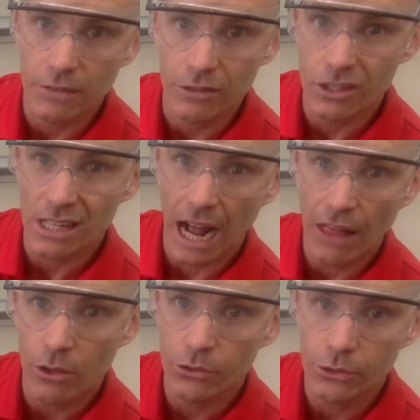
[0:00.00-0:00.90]
If you just
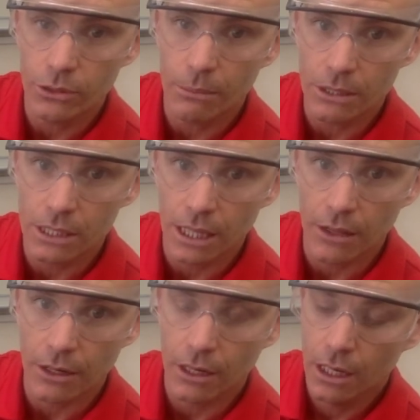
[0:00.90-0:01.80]
add those two numbers
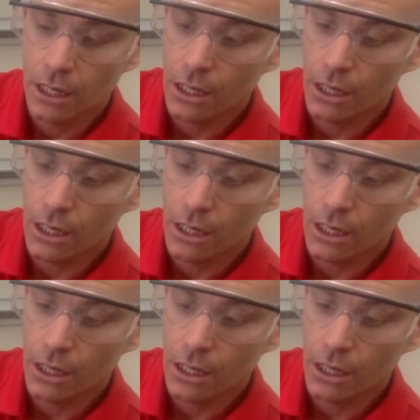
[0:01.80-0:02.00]
together,